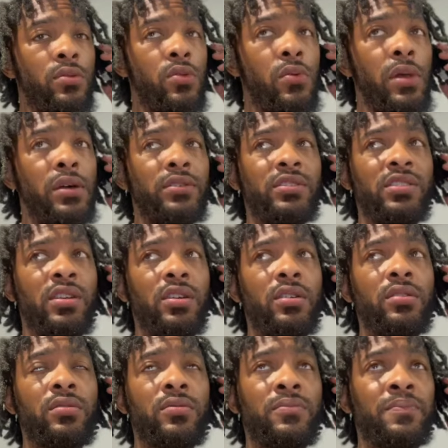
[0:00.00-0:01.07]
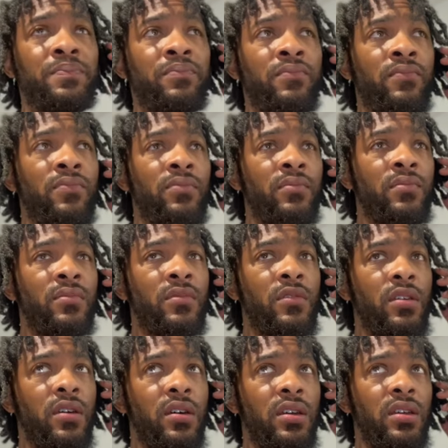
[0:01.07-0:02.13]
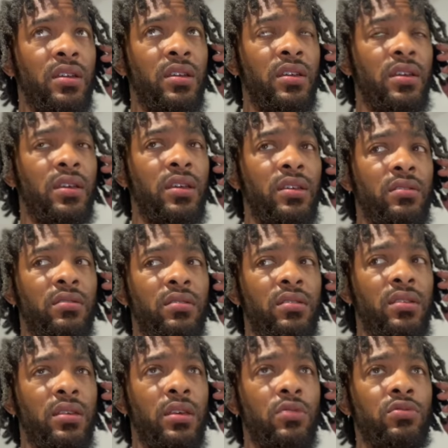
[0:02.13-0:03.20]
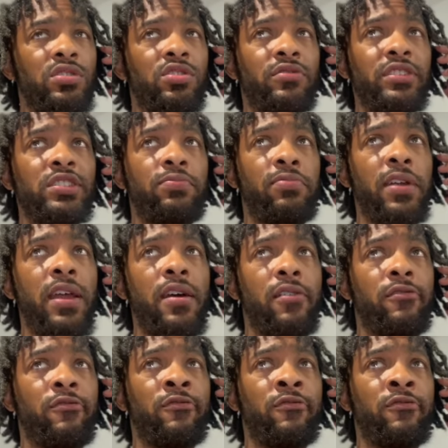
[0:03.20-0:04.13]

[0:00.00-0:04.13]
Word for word: Well, sir, it, it was Chris Brown.